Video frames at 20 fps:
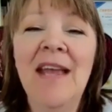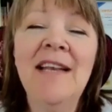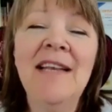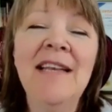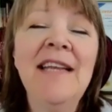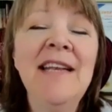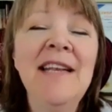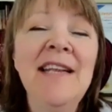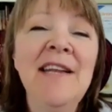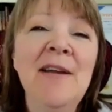
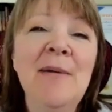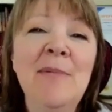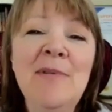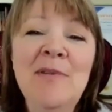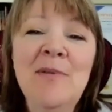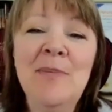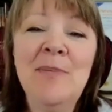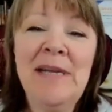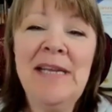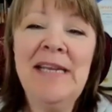And leading up
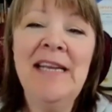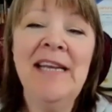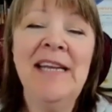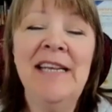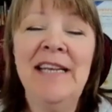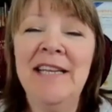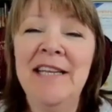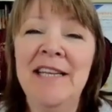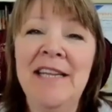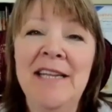to my
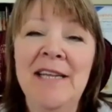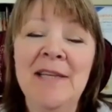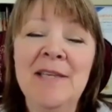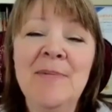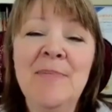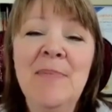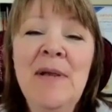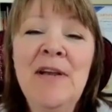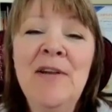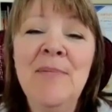90-day
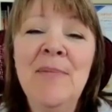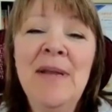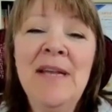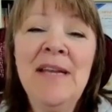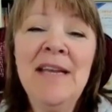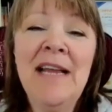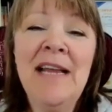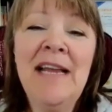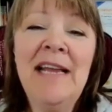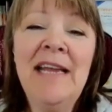
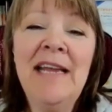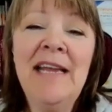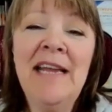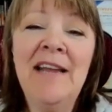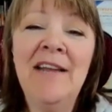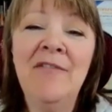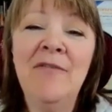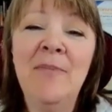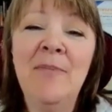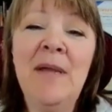experiment, I
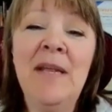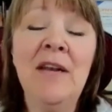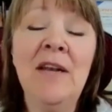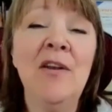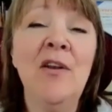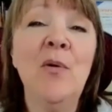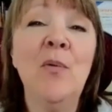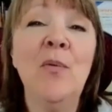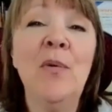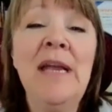have been
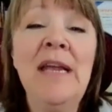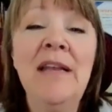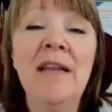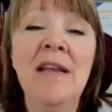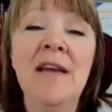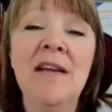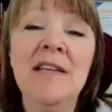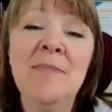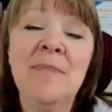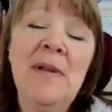on a weight
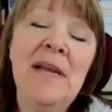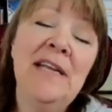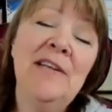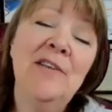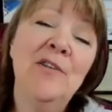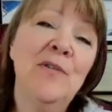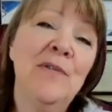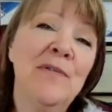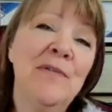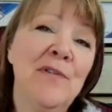loss
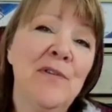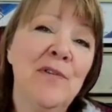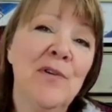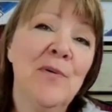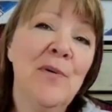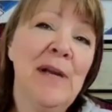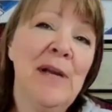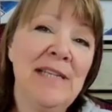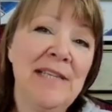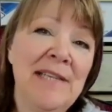plateau for
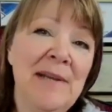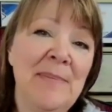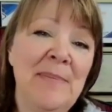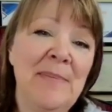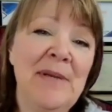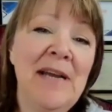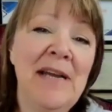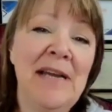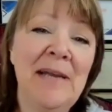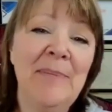quite some
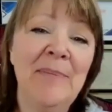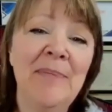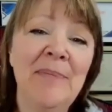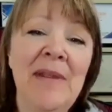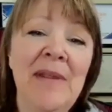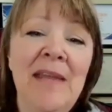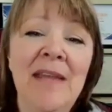time.